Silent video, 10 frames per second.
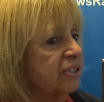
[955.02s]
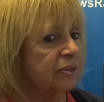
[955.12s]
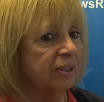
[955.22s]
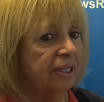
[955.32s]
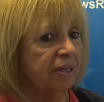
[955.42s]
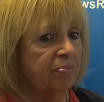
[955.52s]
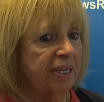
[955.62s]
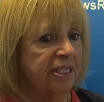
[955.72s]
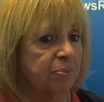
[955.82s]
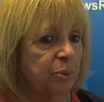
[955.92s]
certainly in
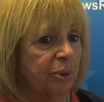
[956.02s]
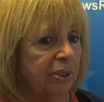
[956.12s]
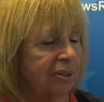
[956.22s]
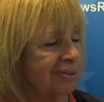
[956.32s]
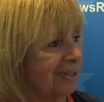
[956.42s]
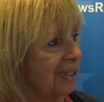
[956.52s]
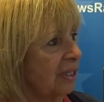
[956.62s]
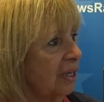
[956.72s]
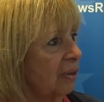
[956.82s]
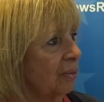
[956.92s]
baseball,
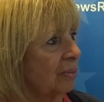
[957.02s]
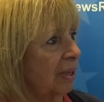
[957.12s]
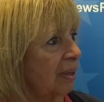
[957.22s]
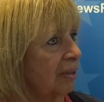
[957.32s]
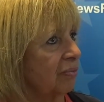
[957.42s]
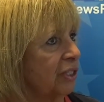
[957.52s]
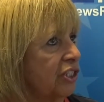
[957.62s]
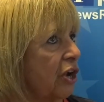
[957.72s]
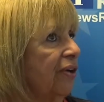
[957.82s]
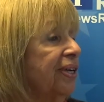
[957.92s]

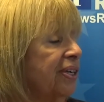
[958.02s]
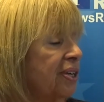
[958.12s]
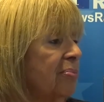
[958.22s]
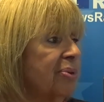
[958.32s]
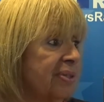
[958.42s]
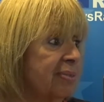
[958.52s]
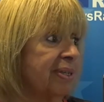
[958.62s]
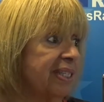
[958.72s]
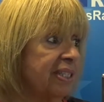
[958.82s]
retiring a number is a big